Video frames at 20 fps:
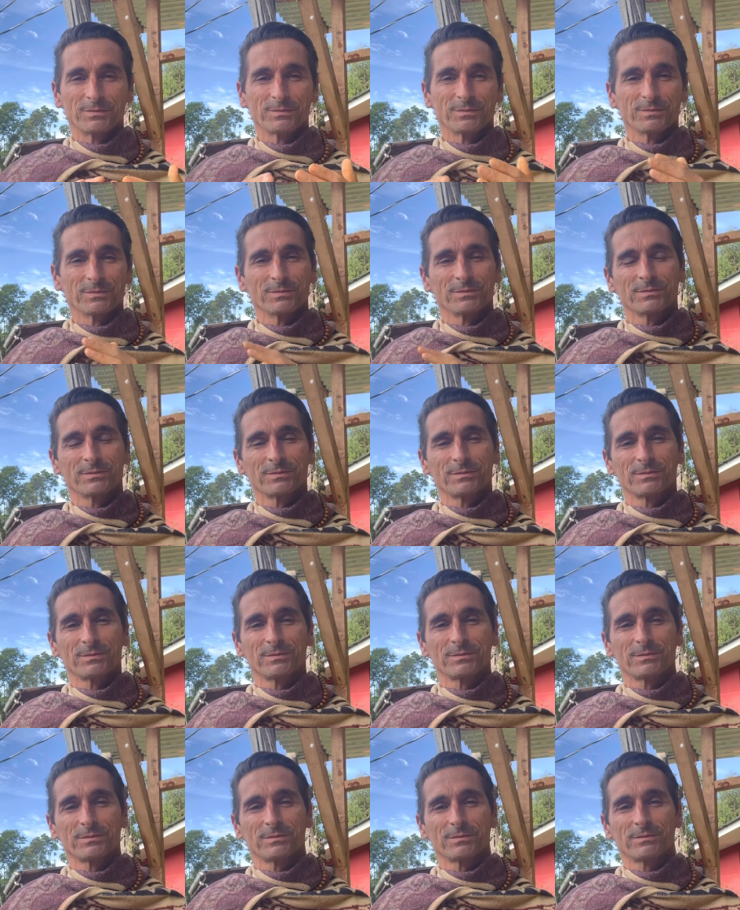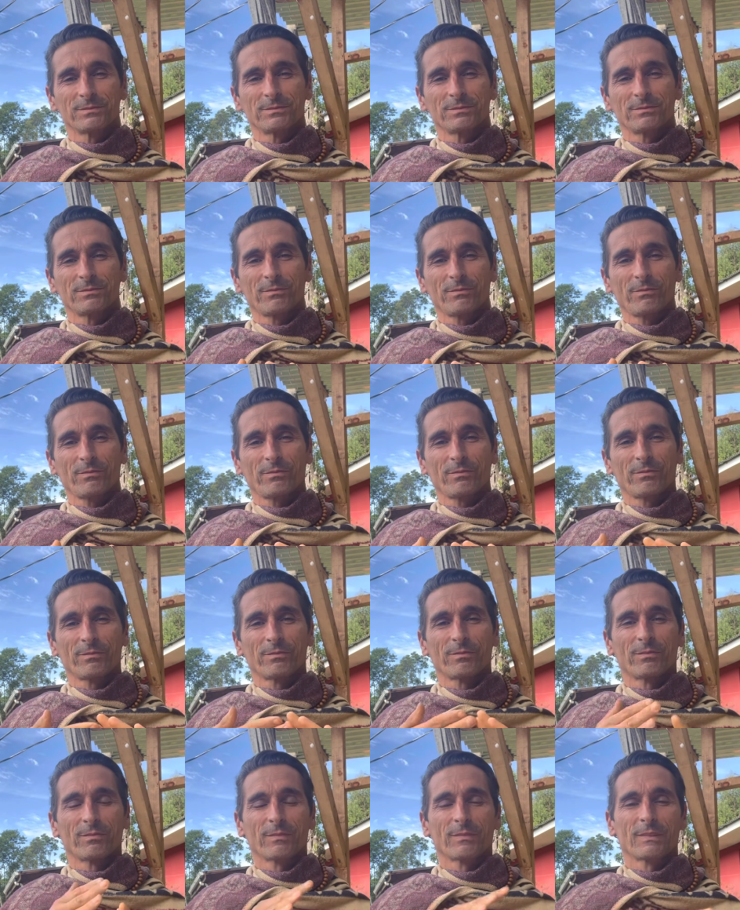
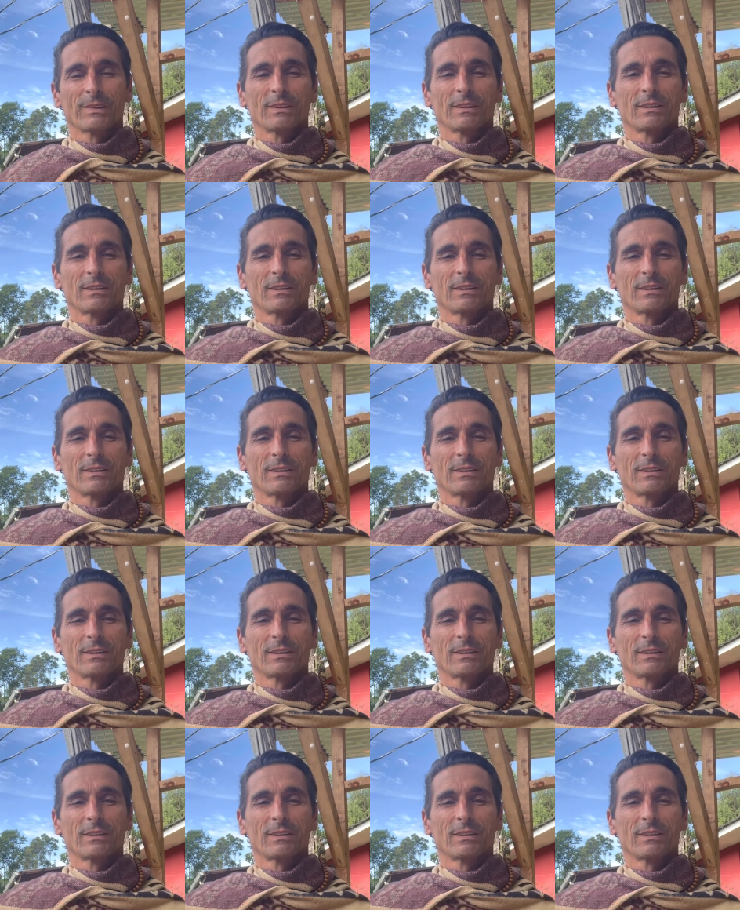(no one is talking)